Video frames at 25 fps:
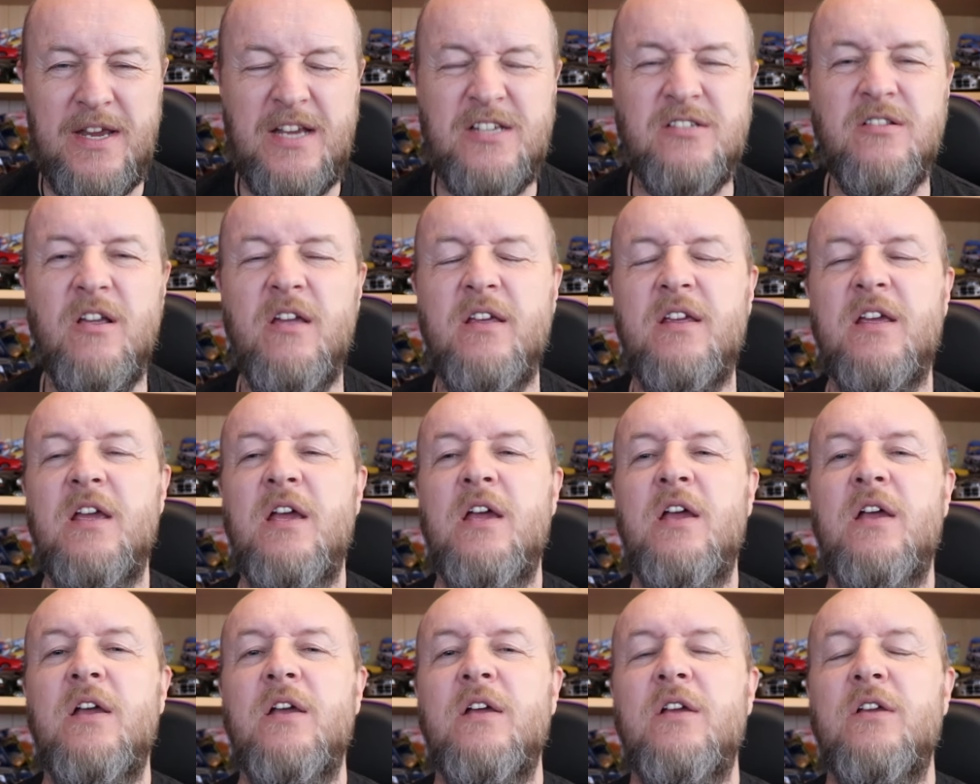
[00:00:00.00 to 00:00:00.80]
It's like
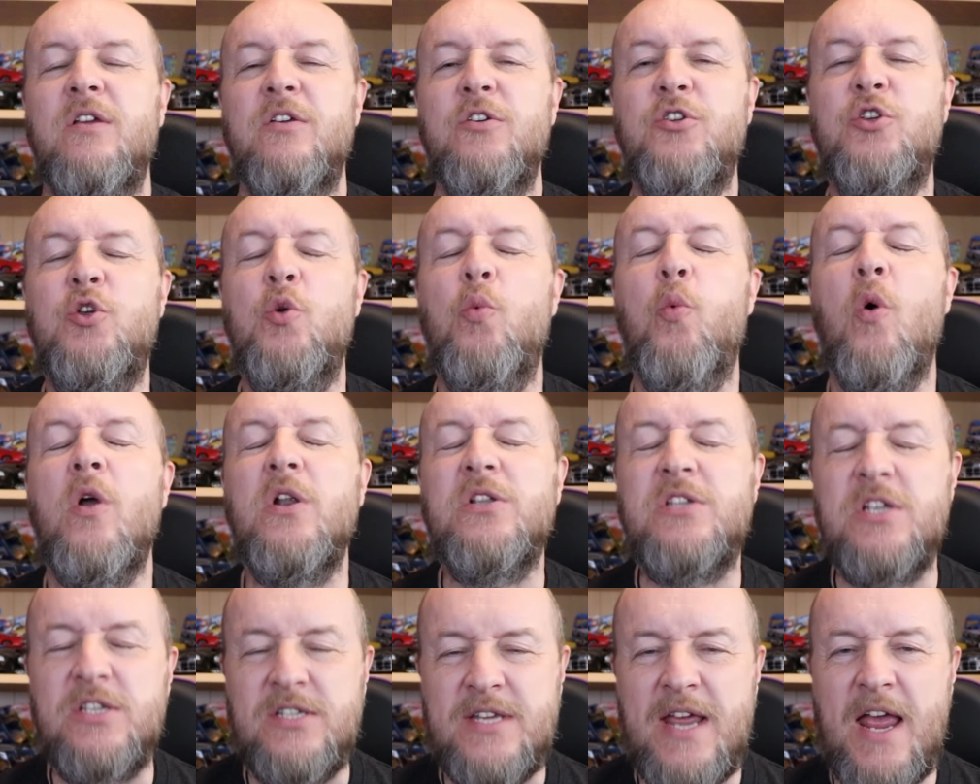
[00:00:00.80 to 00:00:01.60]
you
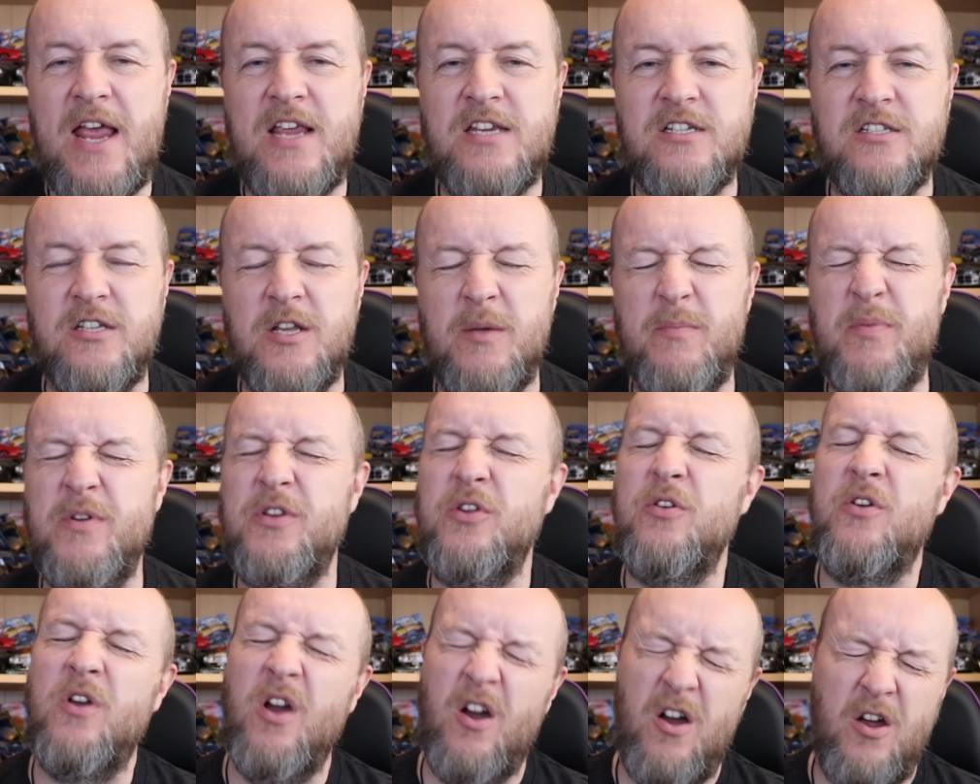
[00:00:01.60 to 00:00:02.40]
want a Tesla,
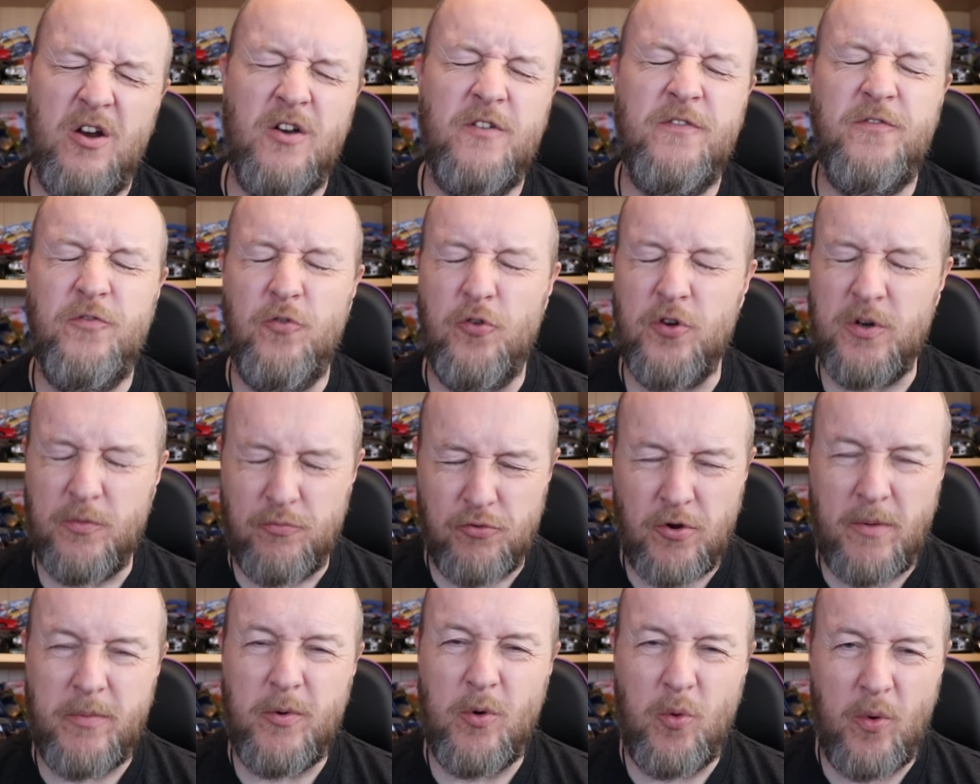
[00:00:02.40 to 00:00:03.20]
but you can't afford a
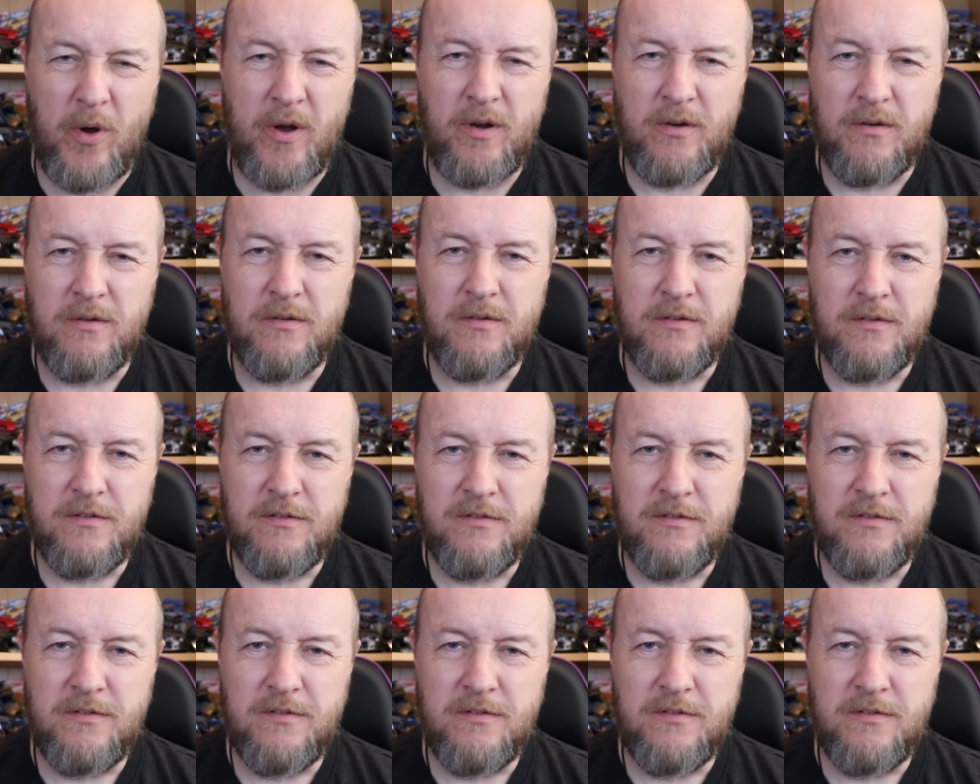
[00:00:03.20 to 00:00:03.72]
proper one.